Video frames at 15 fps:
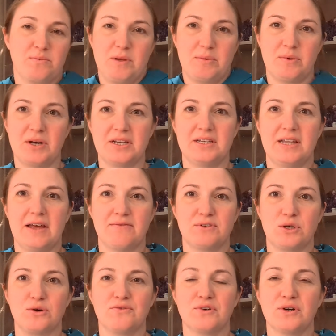people had
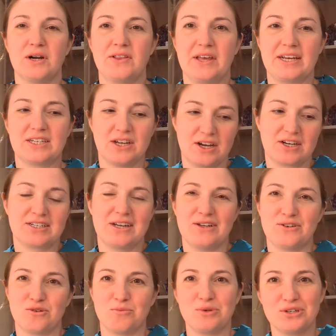left over and like tucked
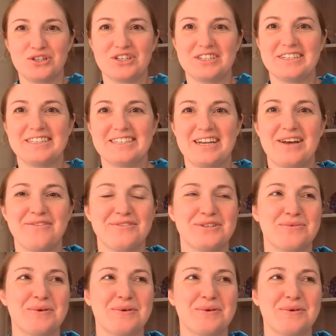under bushes and stuff.